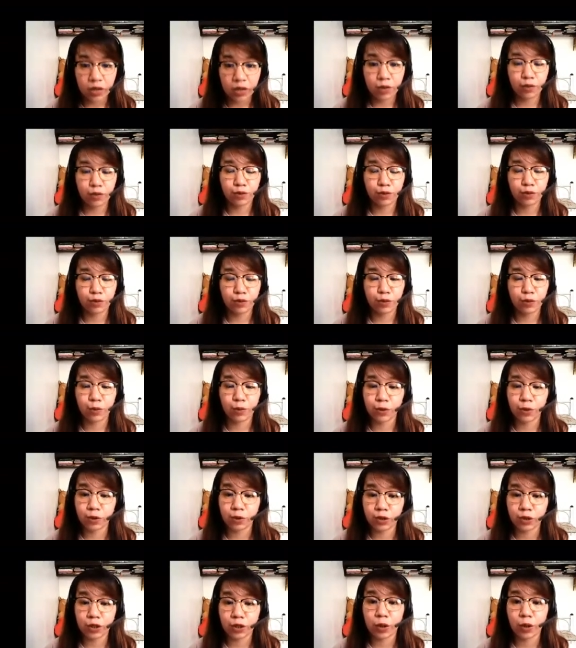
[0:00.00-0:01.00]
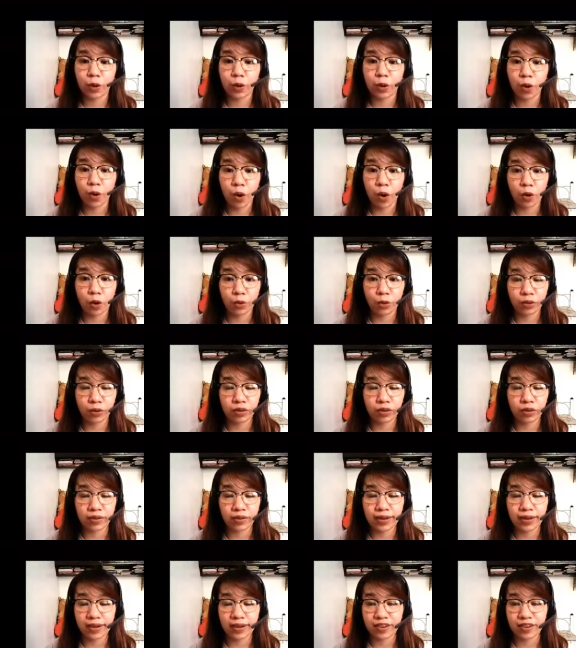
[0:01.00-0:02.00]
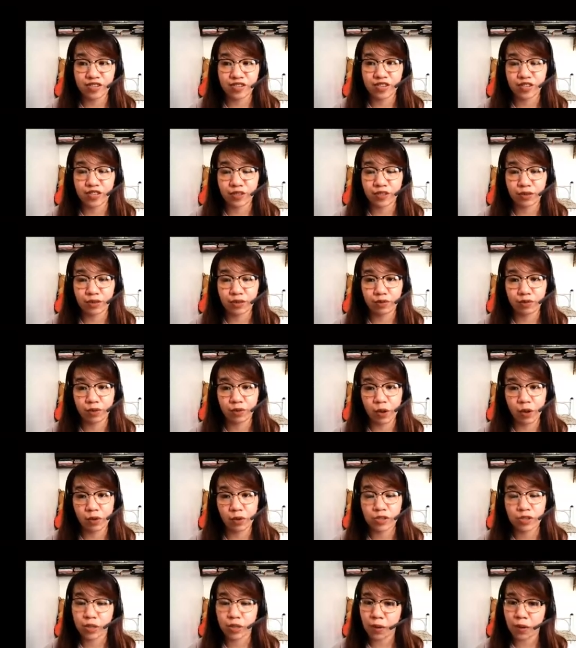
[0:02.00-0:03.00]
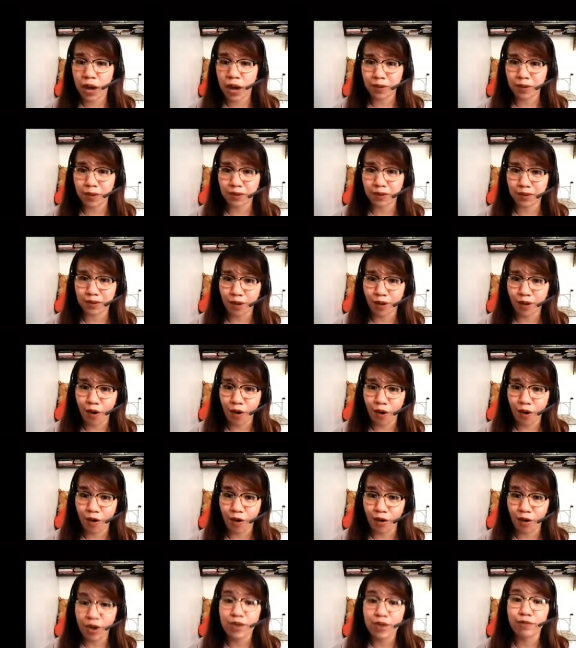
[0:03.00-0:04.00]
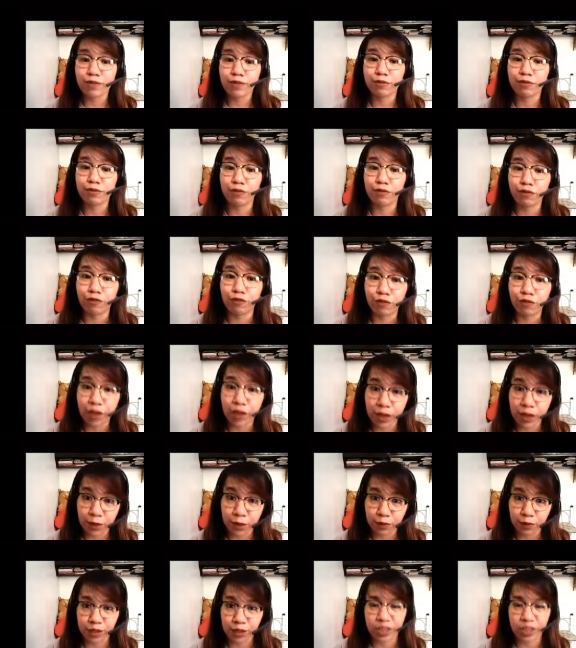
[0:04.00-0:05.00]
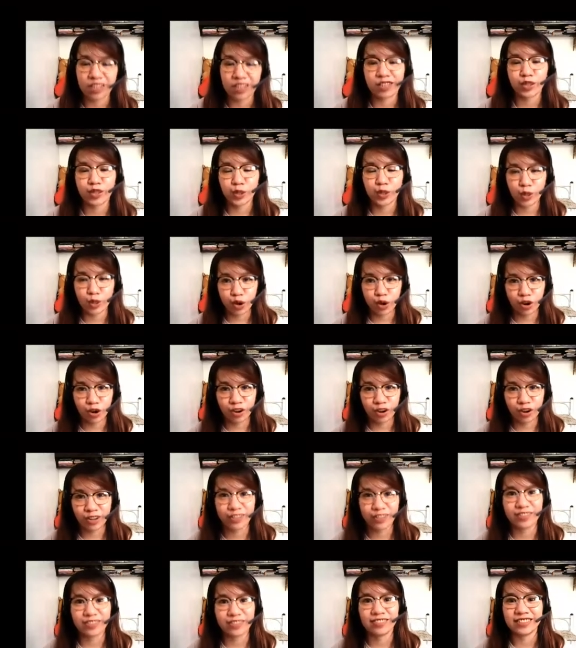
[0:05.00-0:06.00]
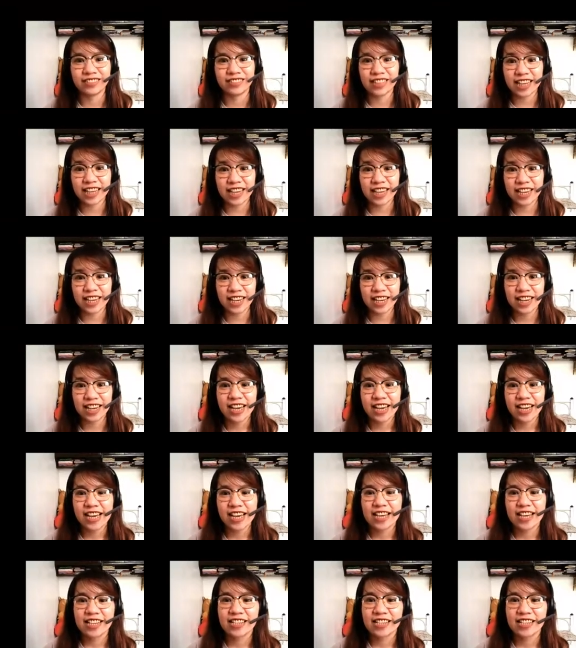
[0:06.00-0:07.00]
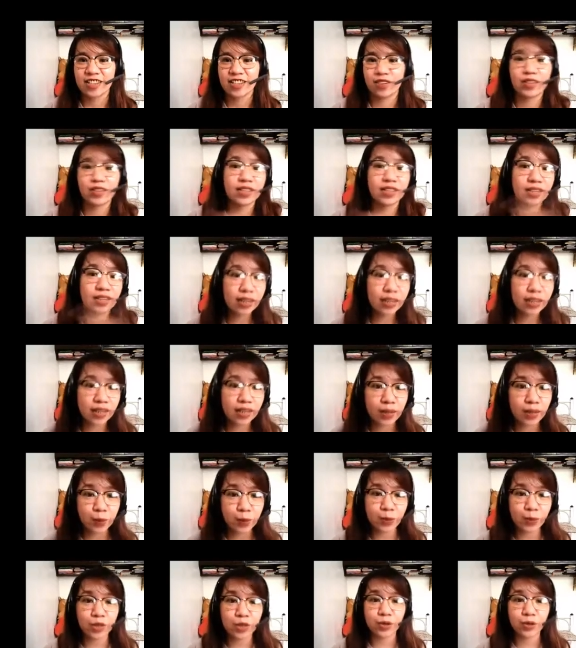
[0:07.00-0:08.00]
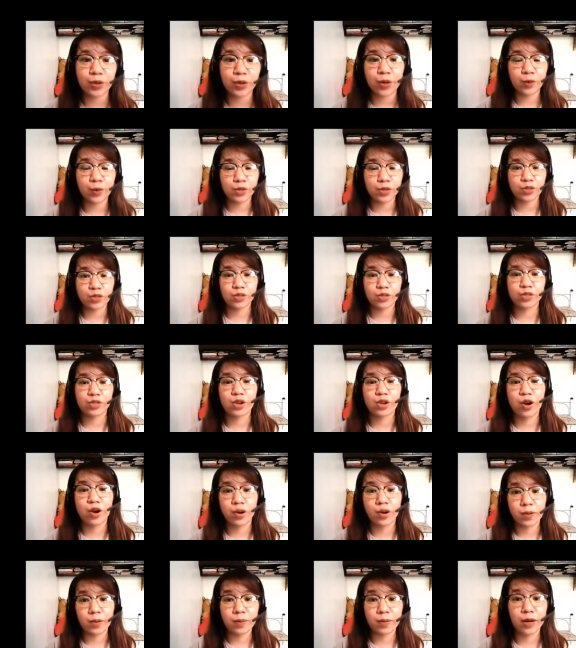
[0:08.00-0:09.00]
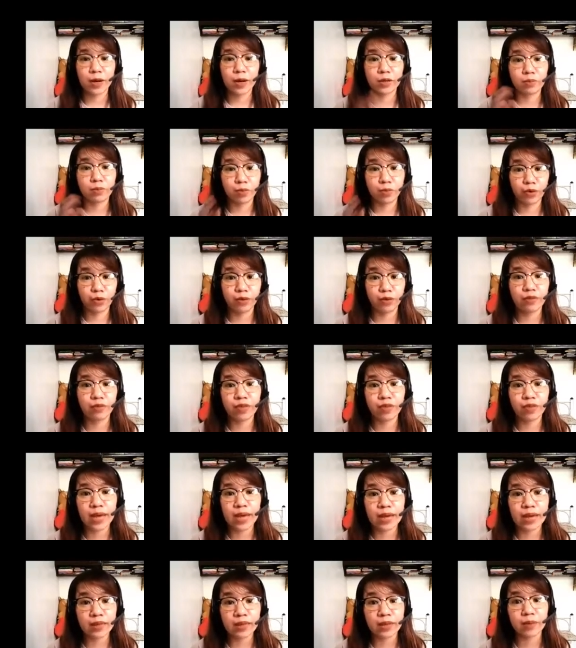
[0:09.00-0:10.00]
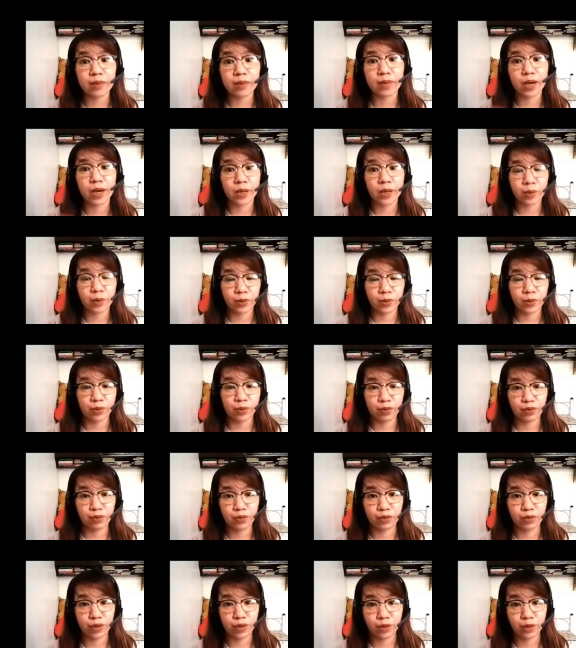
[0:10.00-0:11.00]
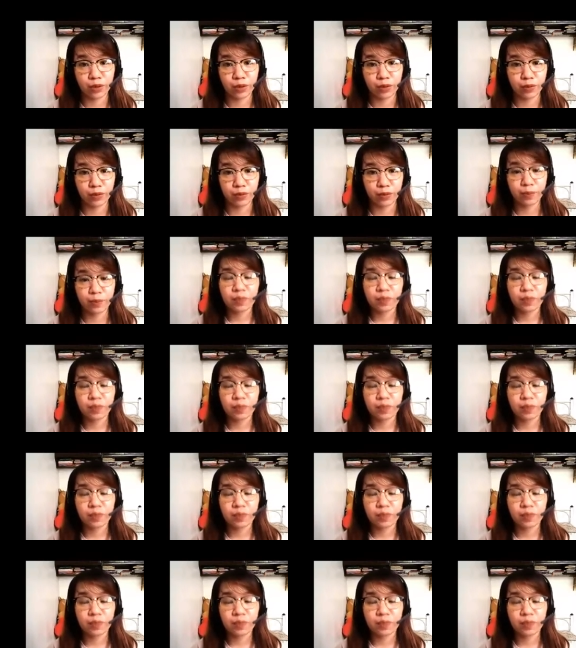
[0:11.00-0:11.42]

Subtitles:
the word long, or the adjective long. So how long? Very long. Okay, so again, we are going to talk about more of that in my another video.